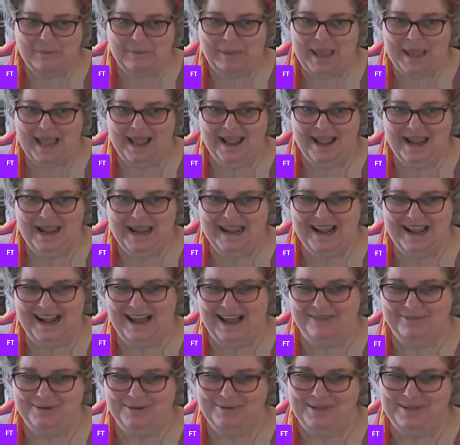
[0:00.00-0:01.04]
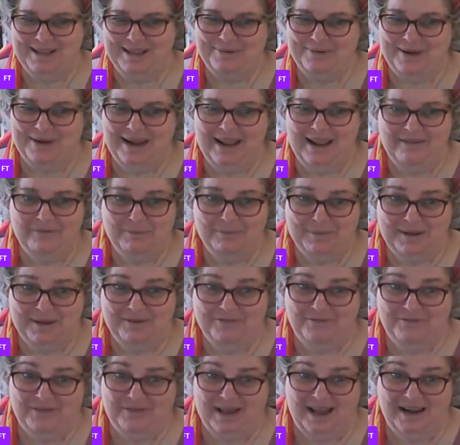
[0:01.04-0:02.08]
pet and you love them and you want to have a bit of
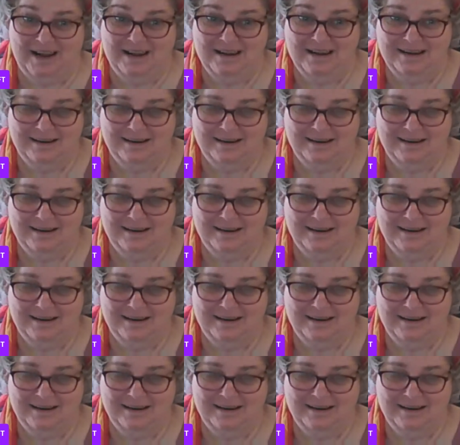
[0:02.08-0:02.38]
fun,